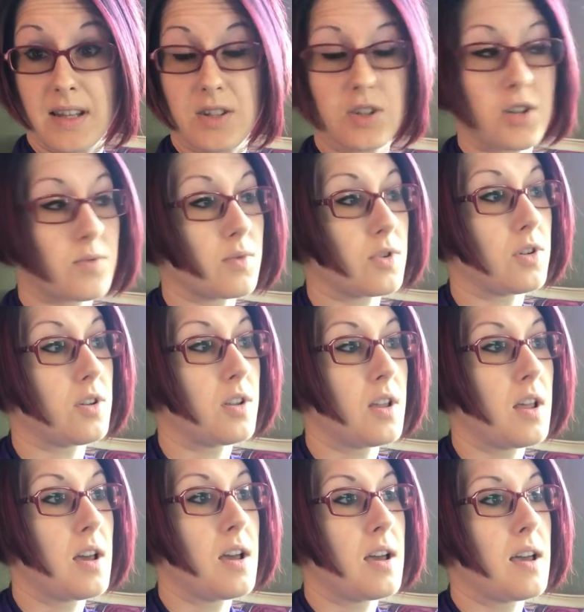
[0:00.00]
in general,
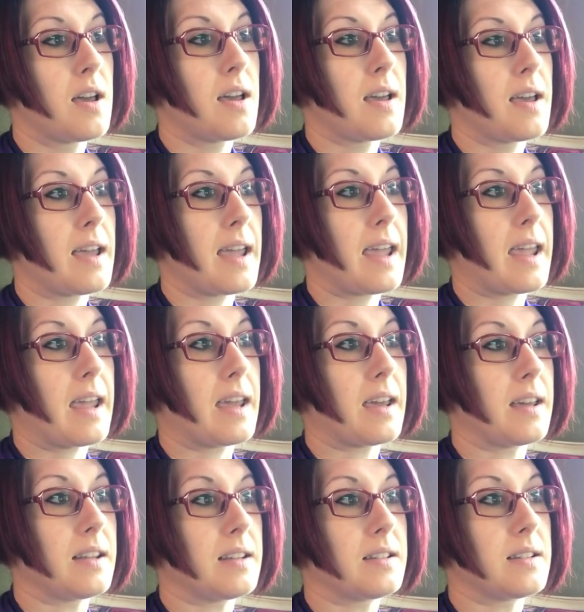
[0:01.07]

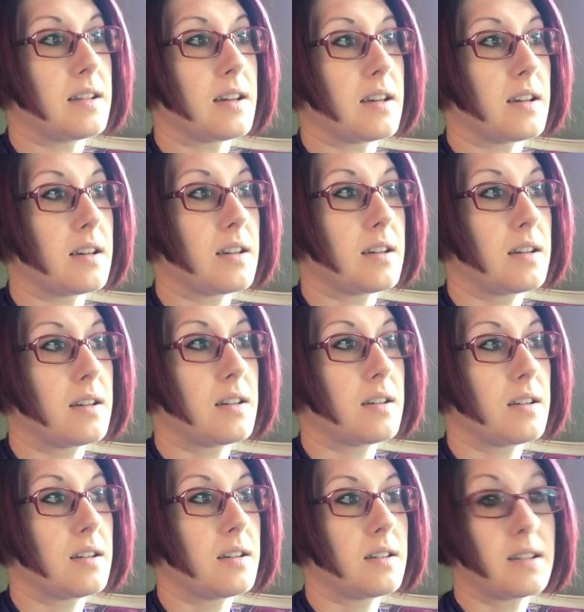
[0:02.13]
and uh,
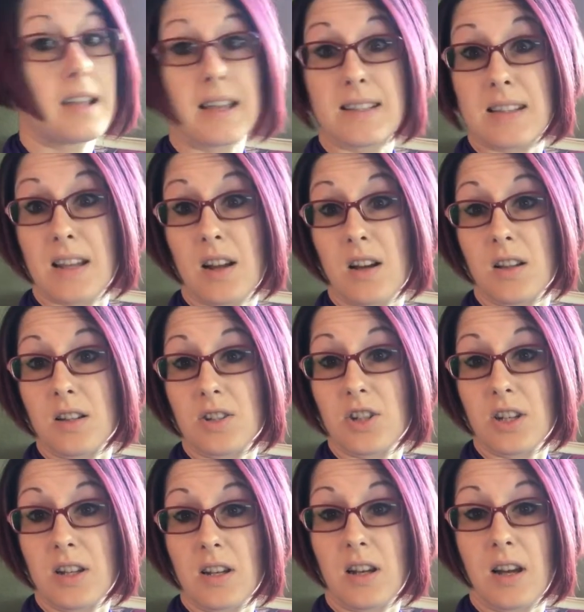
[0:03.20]
yeah,
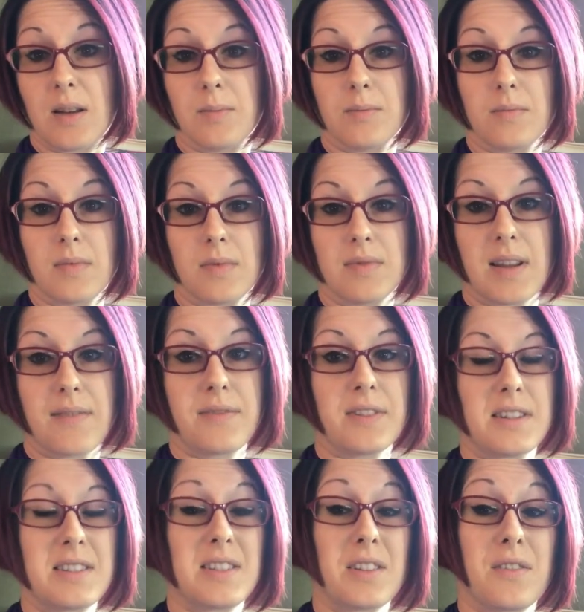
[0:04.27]
psychology. I'm, I'm
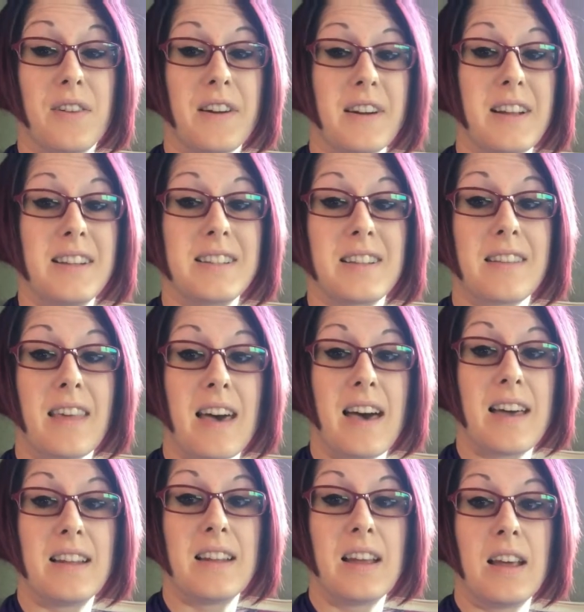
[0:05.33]
definitely still very into
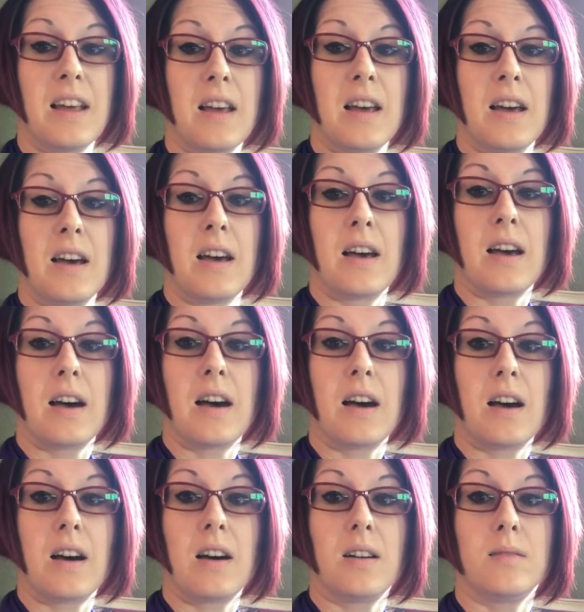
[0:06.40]
that.
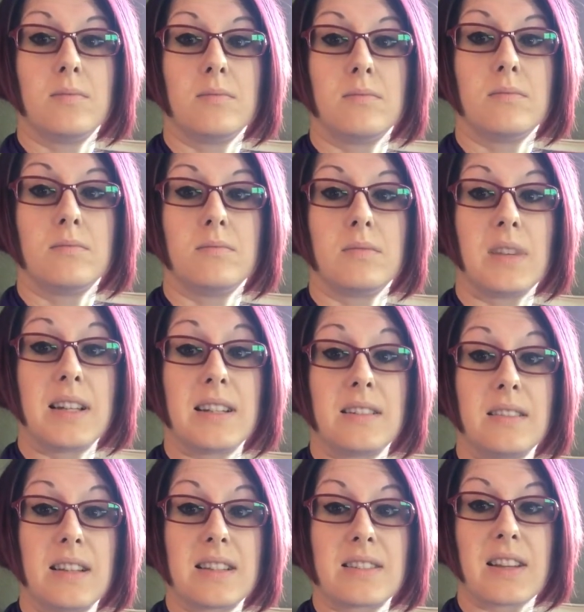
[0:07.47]
Um,
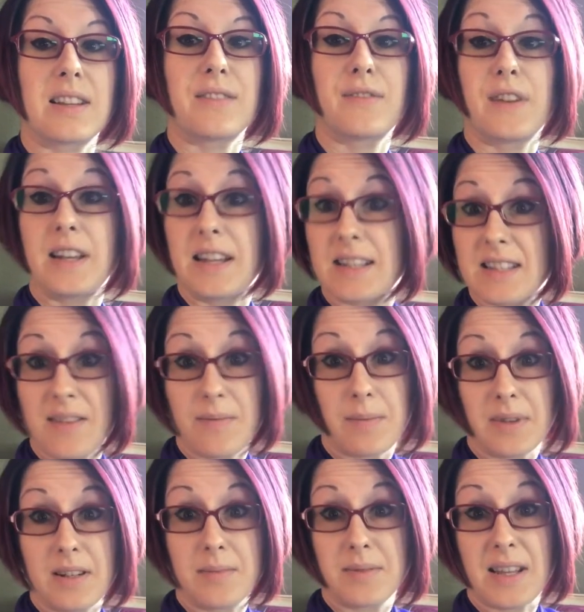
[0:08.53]
and it's kind of funny because I've
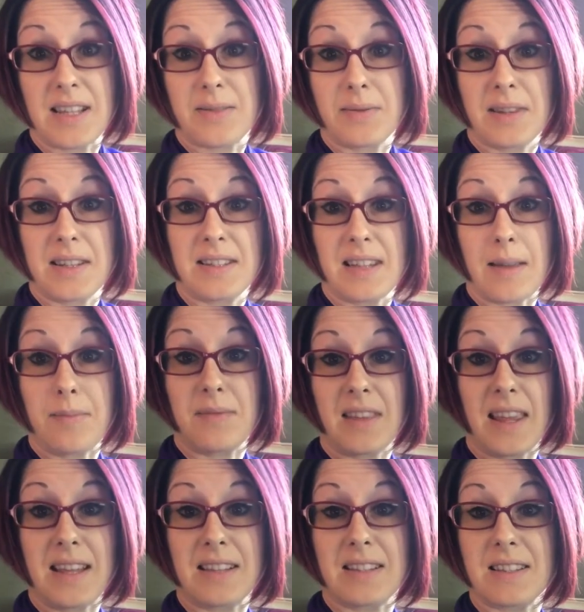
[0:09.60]
been obsessed with these same
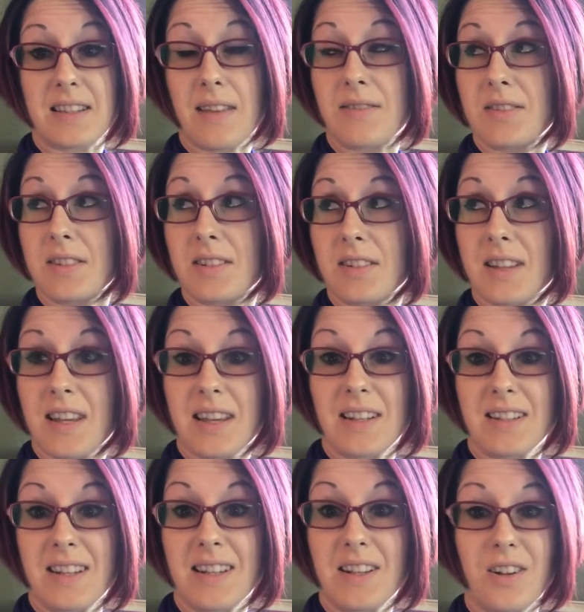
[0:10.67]
things since I was a little kid.
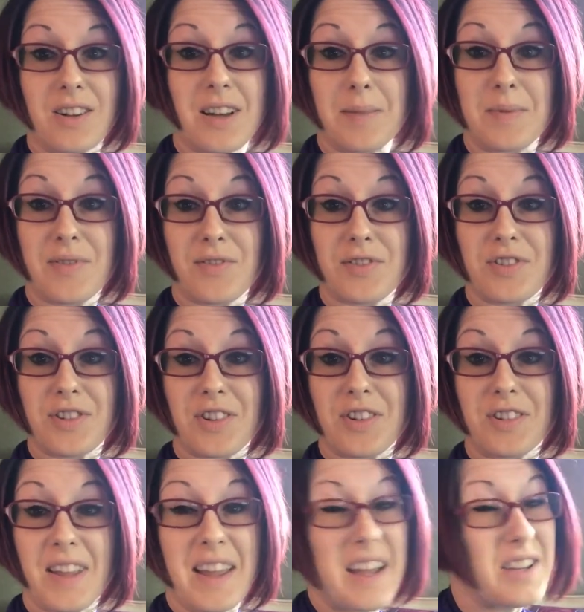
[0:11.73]
It all comes full
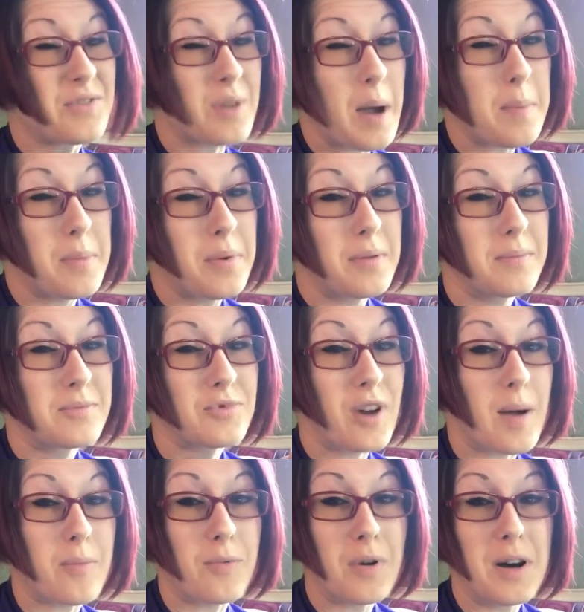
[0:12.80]
circle. Like I drop
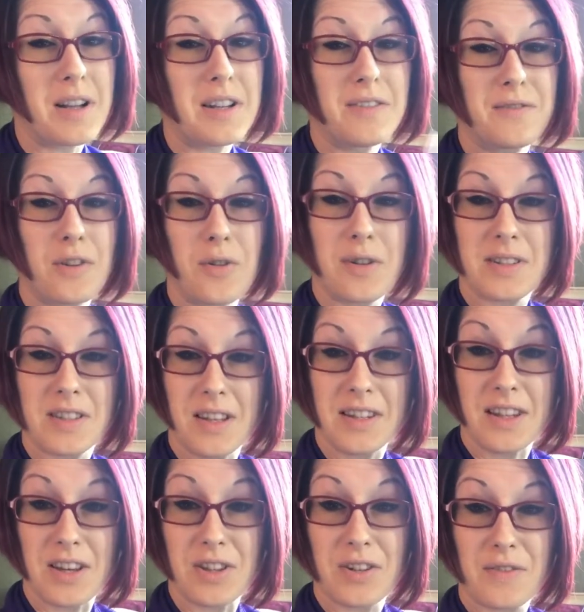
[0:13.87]
drop one and focus on
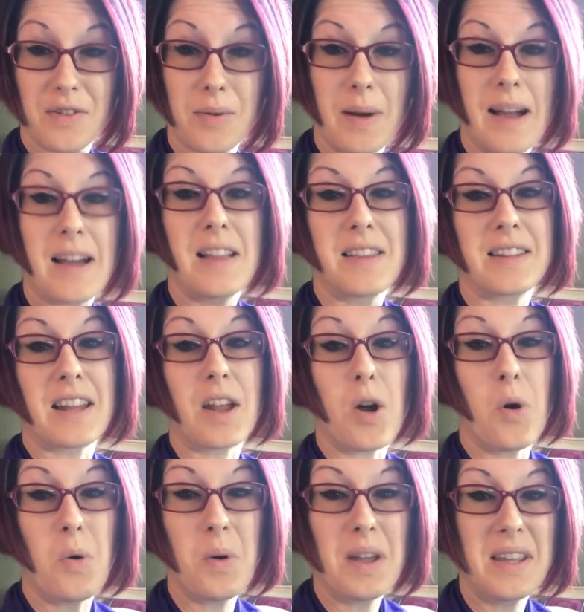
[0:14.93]
the other for a while, and then I
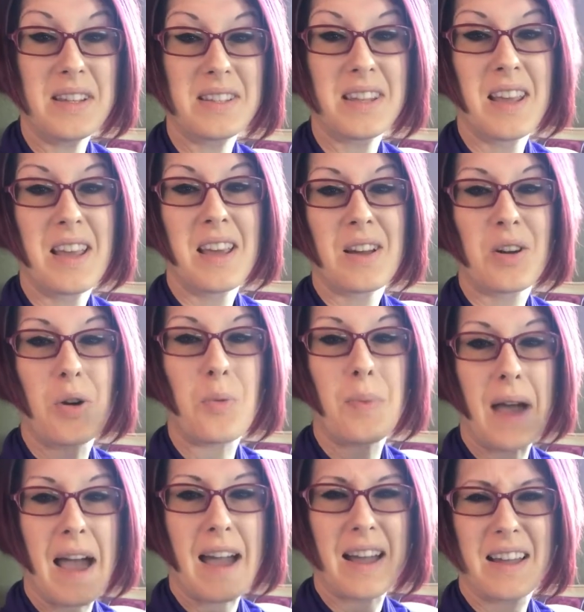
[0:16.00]
always go
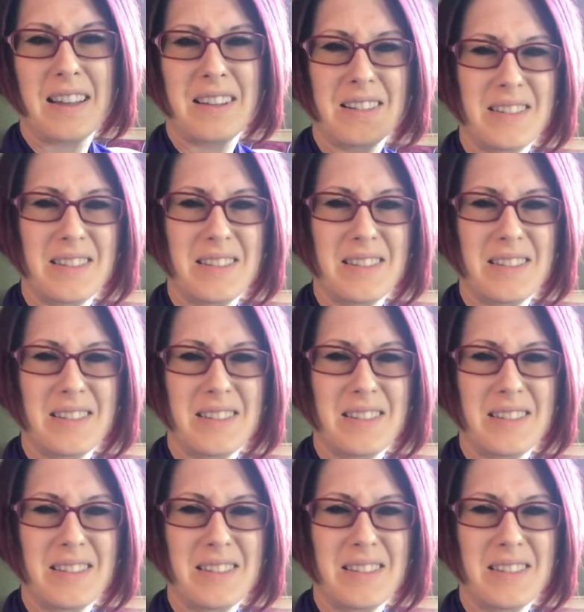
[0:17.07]
back